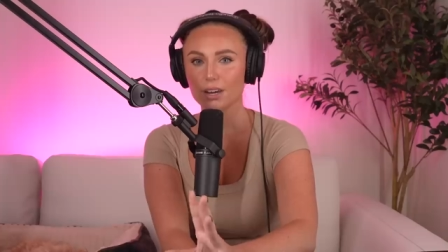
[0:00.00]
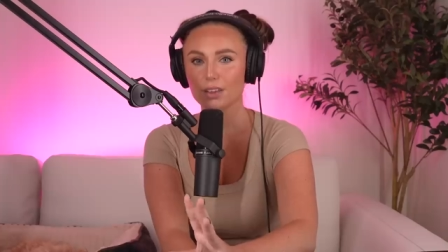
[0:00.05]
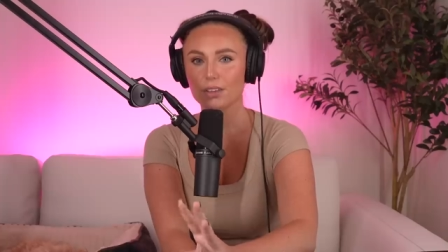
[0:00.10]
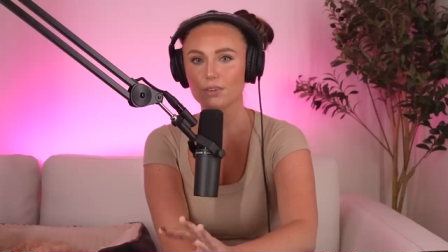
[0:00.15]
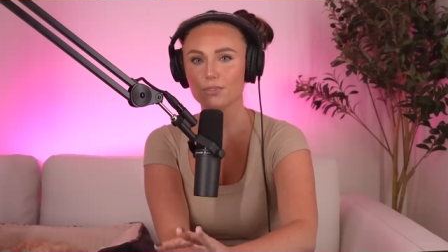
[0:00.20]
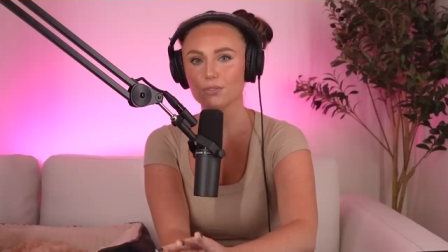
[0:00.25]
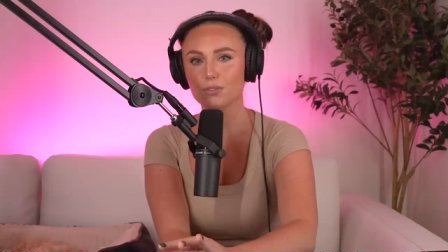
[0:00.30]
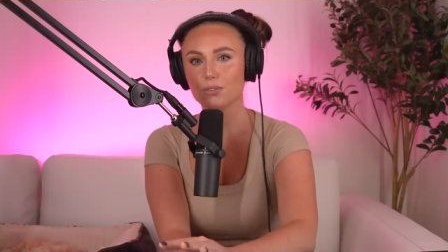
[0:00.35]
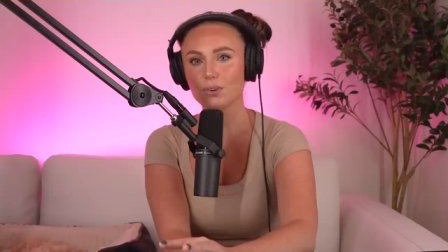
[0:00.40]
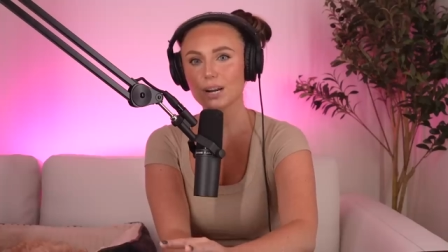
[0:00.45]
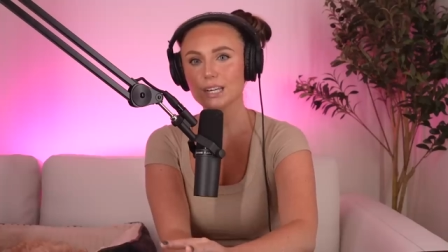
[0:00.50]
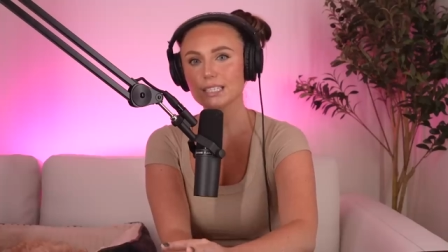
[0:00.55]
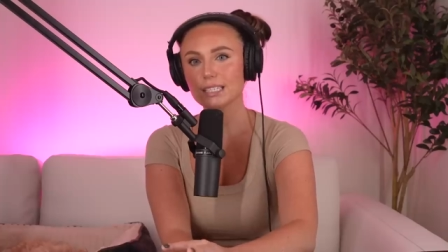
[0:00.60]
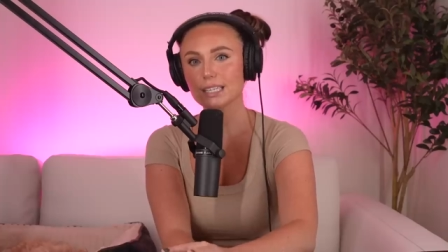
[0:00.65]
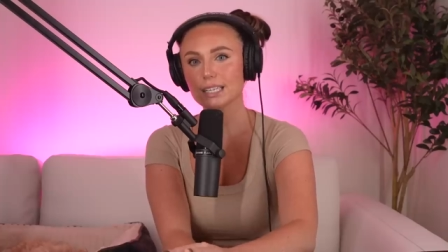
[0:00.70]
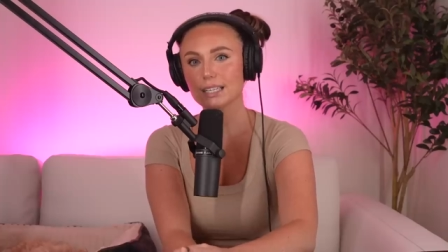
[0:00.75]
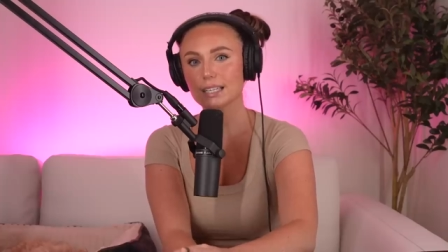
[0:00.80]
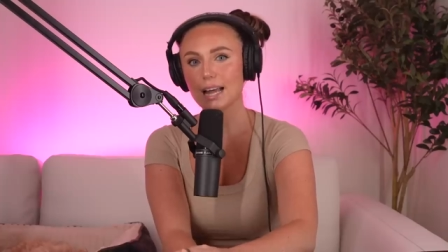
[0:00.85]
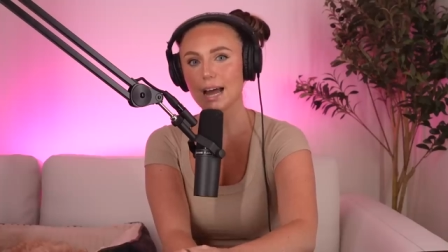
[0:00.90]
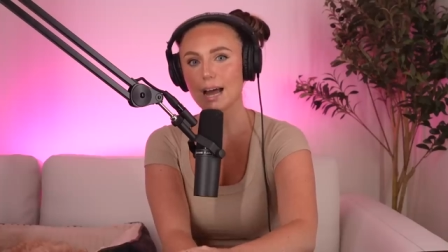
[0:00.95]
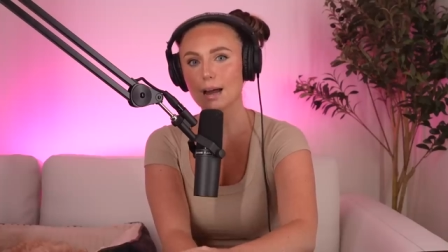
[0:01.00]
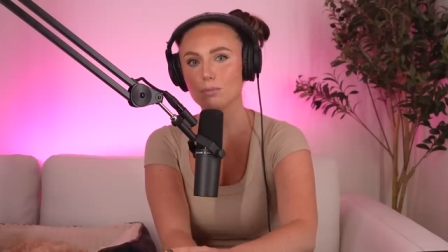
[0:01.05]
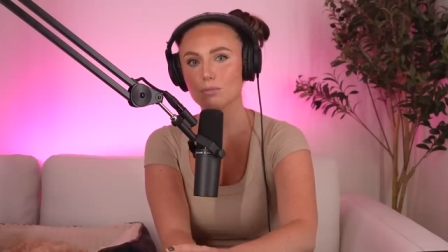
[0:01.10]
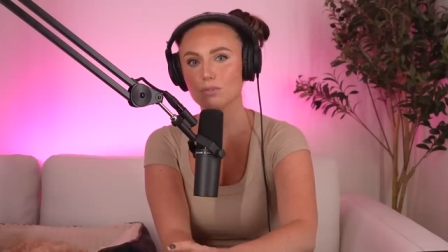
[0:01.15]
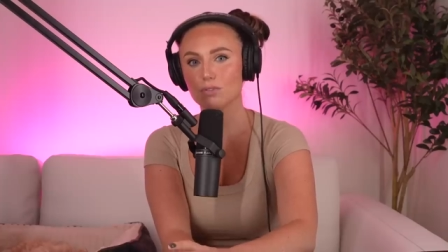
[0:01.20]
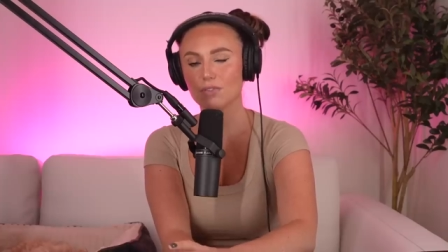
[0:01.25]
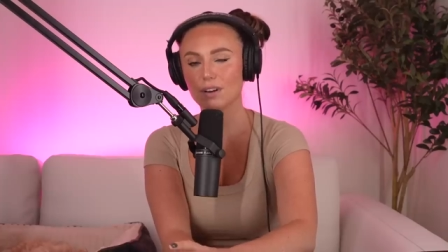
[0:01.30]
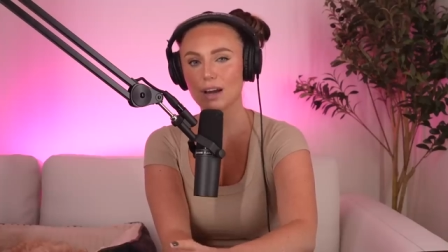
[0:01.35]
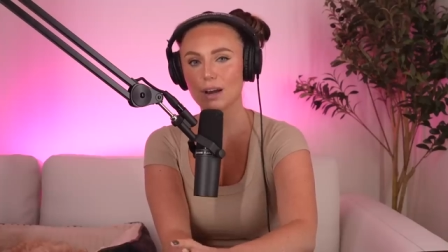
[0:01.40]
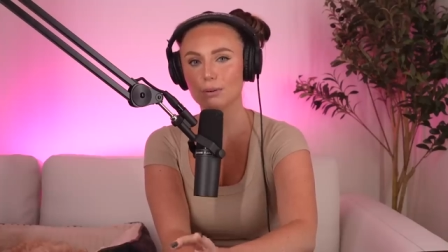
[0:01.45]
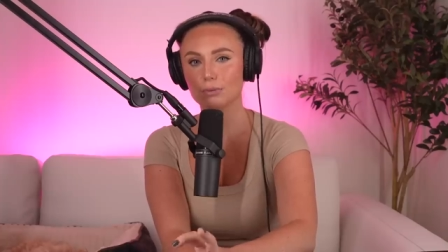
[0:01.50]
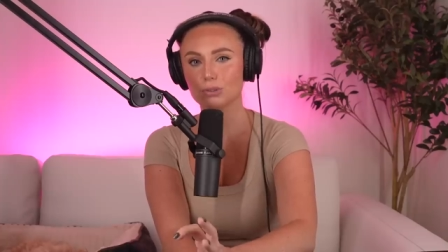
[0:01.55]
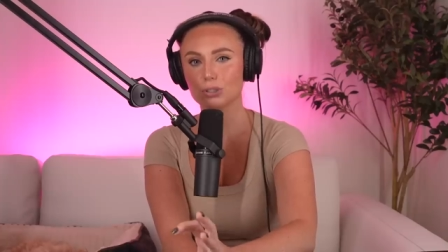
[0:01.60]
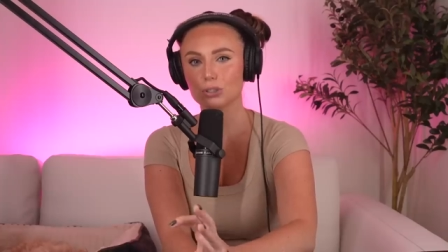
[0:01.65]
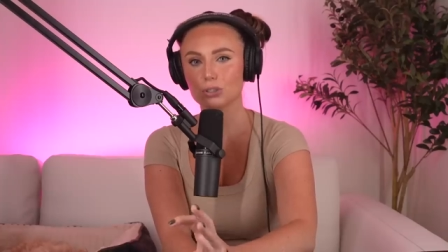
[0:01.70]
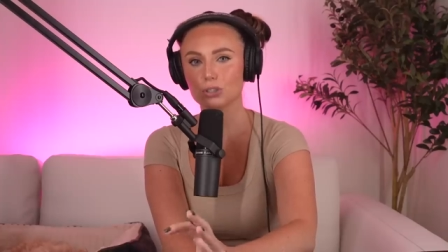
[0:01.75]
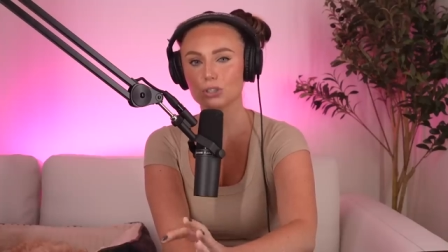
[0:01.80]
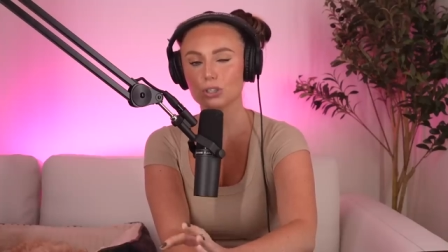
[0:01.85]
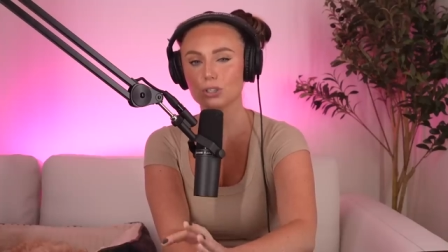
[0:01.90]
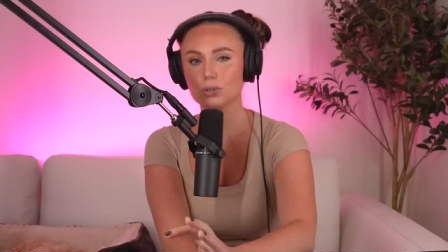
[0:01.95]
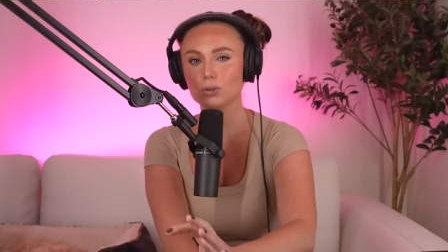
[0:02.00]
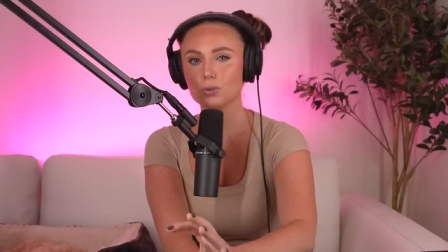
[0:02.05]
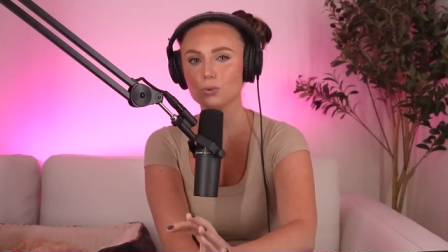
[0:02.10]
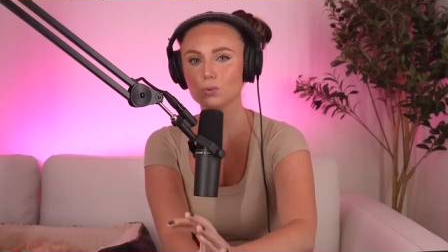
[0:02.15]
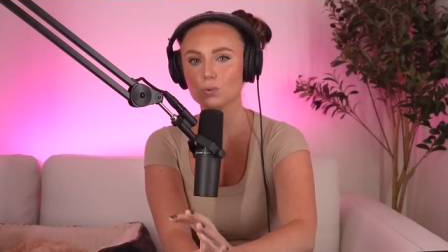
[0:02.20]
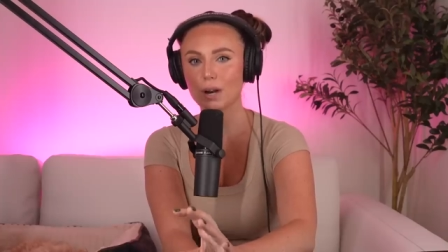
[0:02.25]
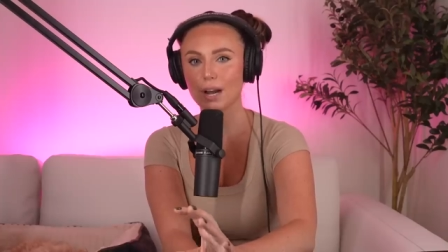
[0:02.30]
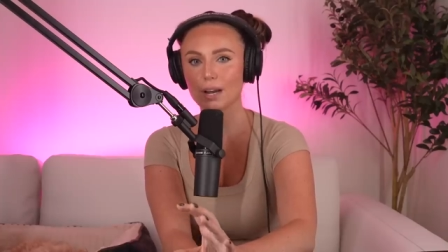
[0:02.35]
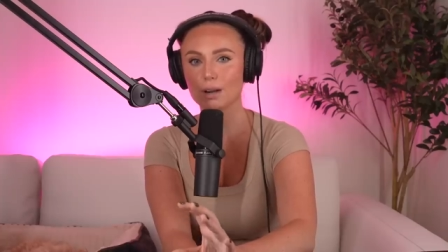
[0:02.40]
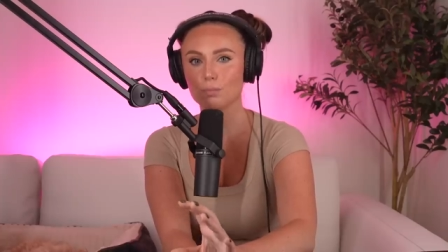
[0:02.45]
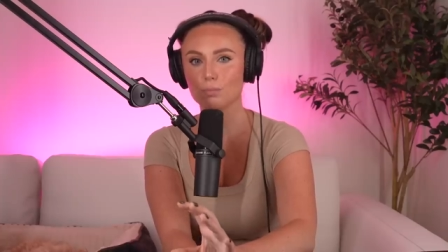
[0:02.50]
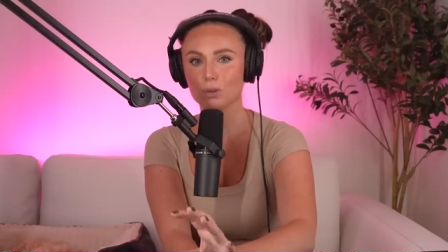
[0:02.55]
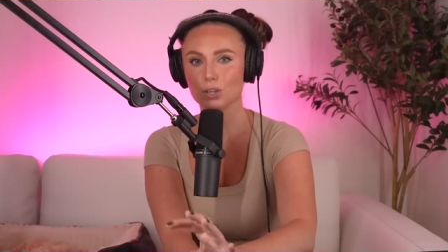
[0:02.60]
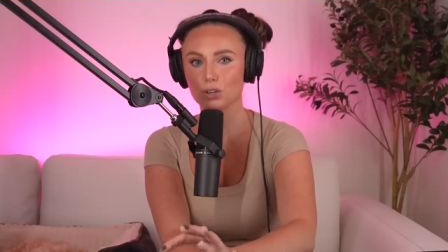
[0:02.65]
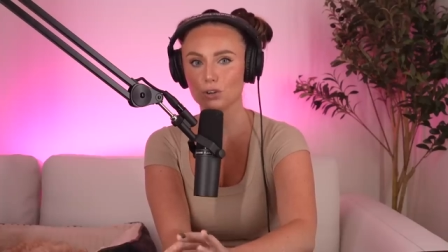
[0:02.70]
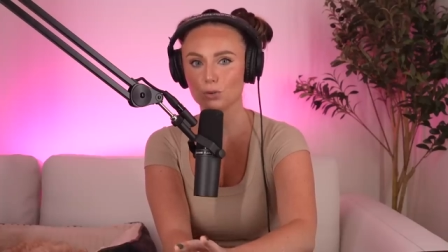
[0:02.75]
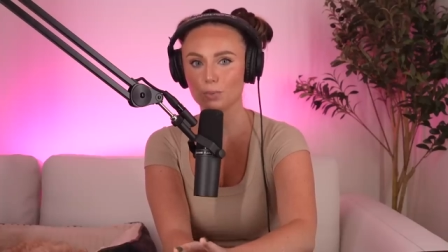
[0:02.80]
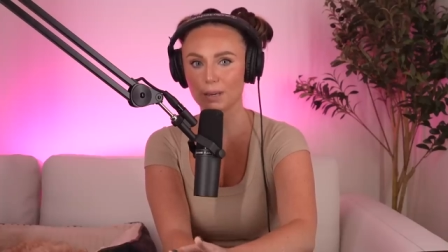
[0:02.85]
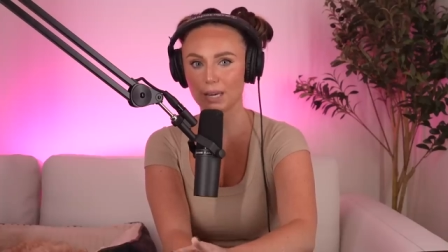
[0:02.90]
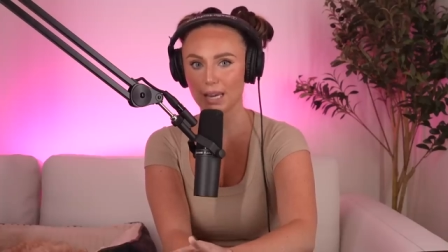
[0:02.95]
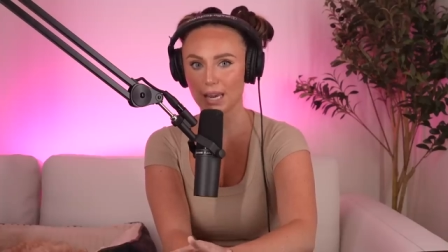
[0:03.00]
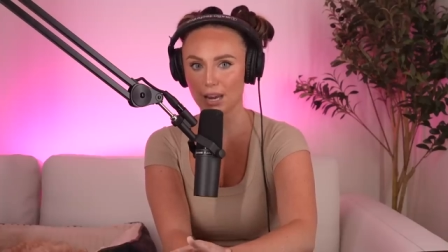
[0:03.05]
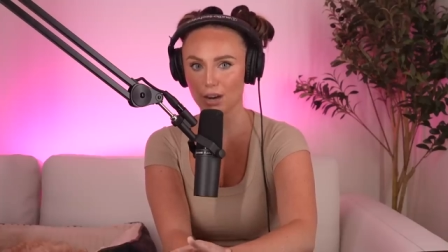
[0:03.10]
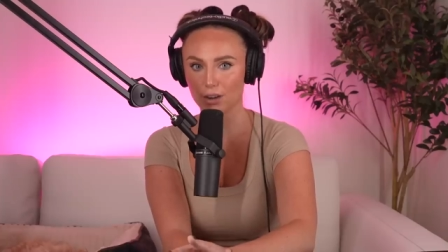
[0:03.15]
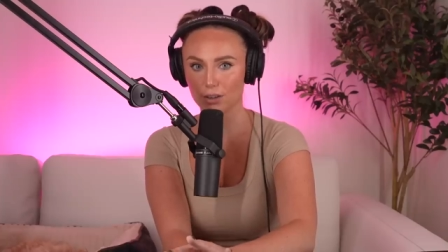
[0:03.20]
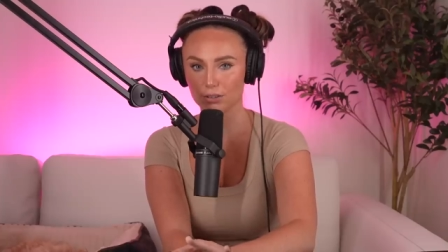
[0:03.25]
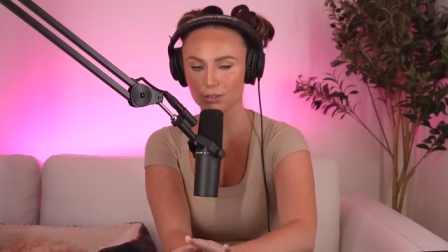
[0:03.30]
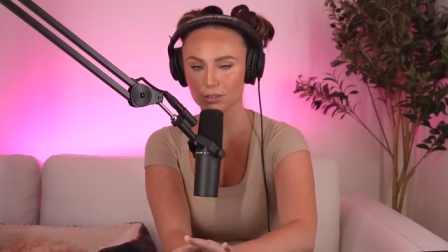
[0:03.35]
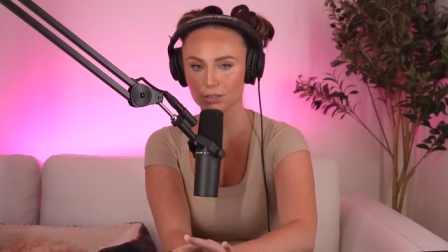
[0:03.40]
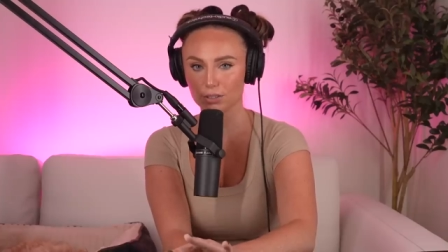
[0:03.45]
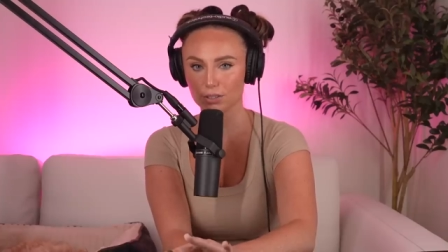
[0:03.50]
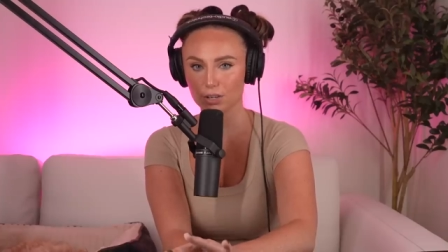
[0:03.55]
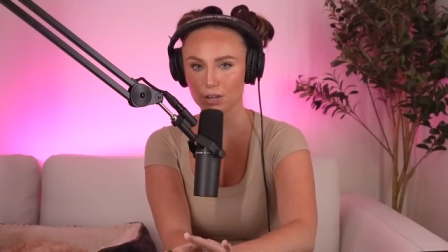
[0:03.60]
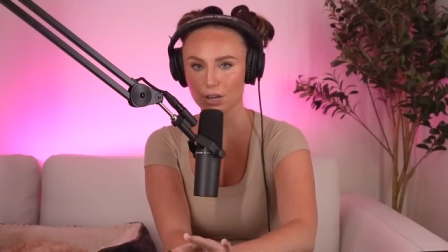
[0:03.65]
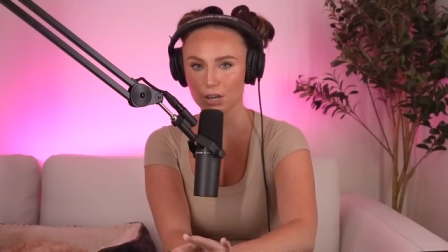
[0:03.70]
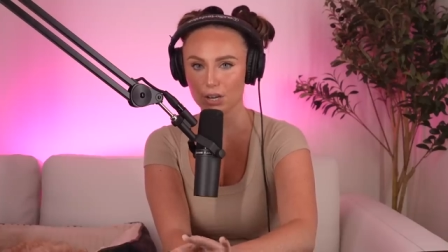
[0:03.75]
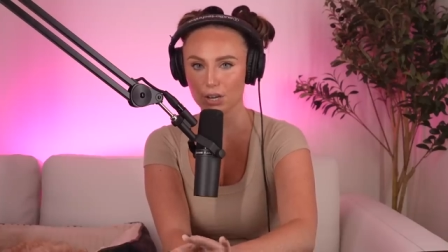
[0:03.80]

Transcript: the forensic lab found two red pubic hairs